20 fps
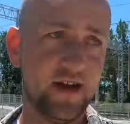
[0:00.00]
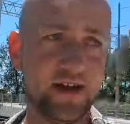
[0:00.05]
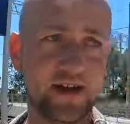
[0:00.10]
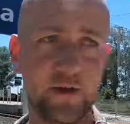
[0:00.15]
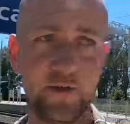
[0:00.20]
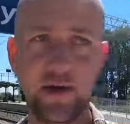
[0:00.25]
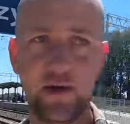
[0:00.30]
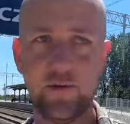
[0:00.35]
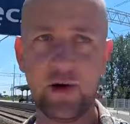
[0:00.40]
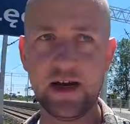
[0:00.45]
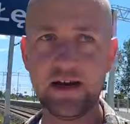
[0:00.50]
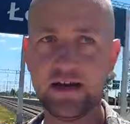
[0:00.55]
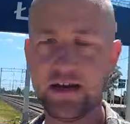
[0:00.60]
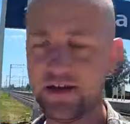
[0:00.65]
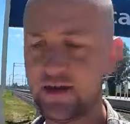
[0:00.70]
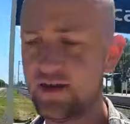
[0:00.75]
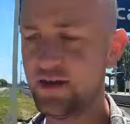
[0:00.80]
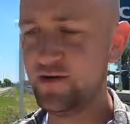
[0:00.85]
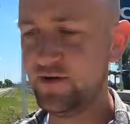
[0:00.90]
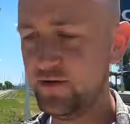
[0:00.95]
So we went
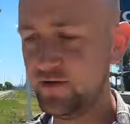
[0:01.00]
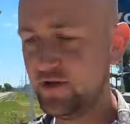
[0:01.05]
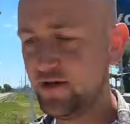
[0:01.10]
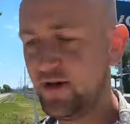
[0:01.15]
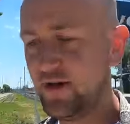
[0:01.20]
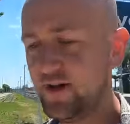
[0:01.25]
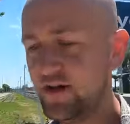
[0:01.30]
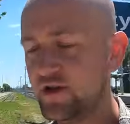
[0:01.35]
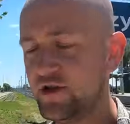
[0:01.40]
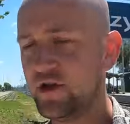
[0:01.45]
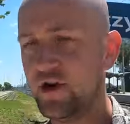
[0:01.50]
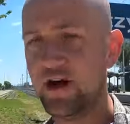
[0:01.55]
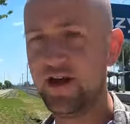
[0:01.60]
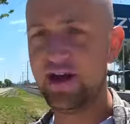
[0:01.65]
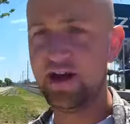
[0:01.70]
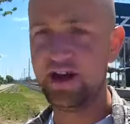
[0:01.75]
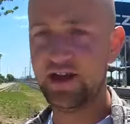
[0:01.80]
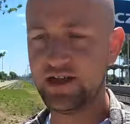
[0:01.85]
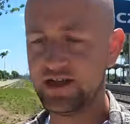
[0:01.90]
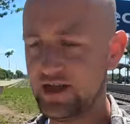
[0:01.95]
to try
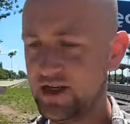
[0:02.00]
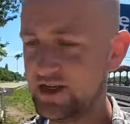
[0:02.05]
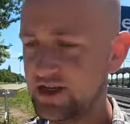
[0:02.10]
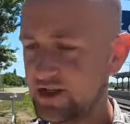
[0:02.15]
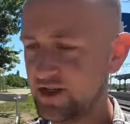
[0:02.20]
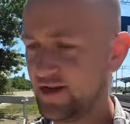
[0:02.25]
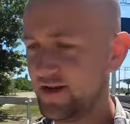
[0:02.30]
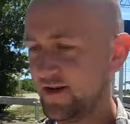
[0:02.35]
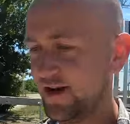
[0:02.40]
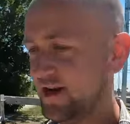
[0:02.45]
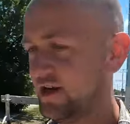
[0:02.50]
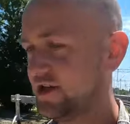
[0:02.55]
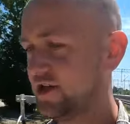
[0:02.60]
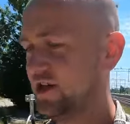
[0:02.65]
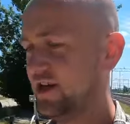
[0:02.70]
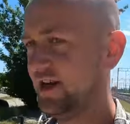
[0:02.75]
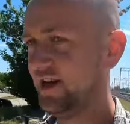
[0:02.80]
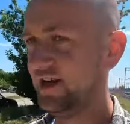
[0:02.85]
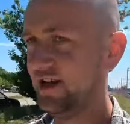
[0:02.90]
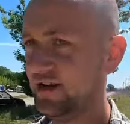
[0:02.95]
and assist her and
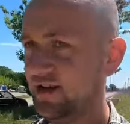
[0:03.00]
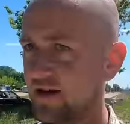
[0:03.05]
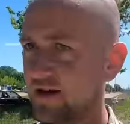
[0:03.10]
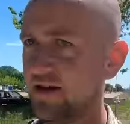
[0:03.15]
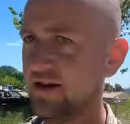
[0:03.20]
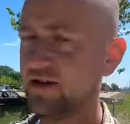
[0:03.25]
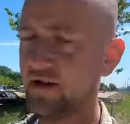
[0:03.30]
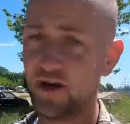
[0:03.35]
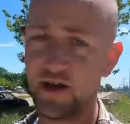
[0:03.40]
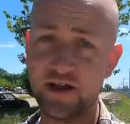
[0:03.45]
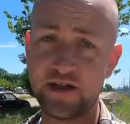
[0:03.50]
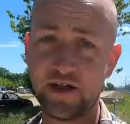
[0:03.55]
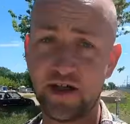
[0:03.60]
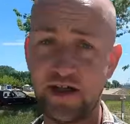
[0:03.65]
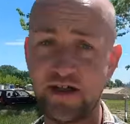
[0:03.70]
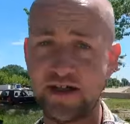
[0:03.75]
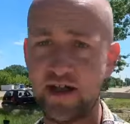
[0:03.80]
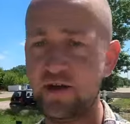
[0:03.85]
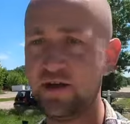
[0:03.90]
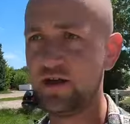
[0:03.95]
she, it
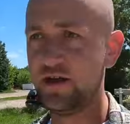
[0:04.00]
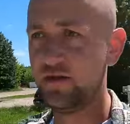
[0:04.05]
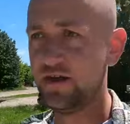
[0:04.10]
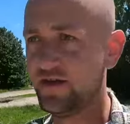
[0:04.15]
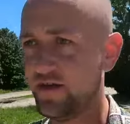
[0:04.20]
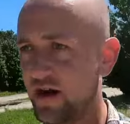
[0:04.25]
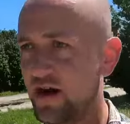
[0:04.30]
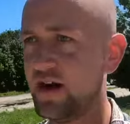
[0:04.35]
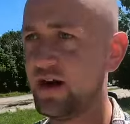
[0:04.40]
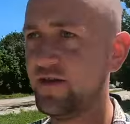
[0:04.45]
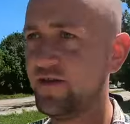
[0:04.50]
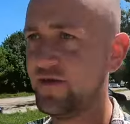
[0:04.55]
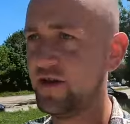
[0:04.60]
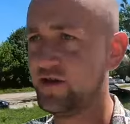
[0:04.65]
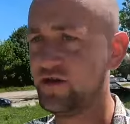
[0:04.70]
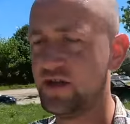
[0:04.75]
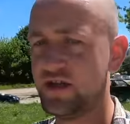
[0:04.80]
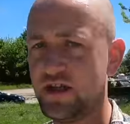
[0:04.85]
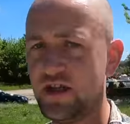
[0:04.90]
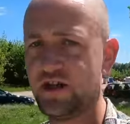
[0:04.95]
turns out she was very confused.